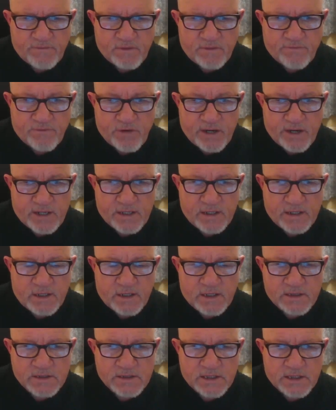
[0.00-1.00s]
I'm threatening
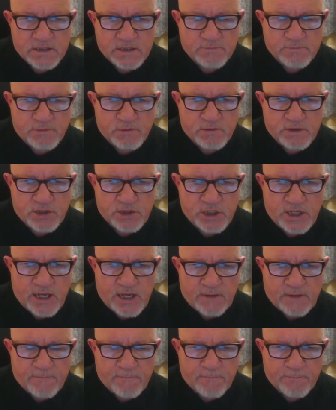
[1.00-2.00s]
knight takes pawn
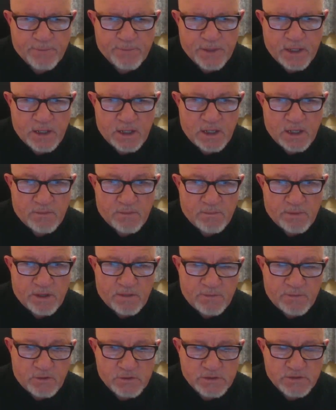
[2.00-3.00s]
check, but I'm
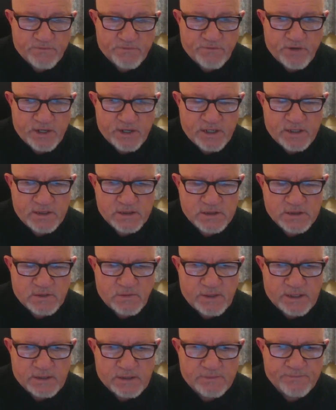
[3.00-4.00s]
also threatening his
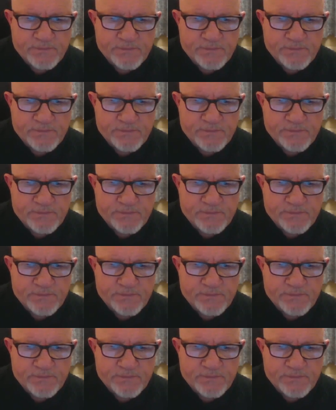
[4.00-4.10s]
queen.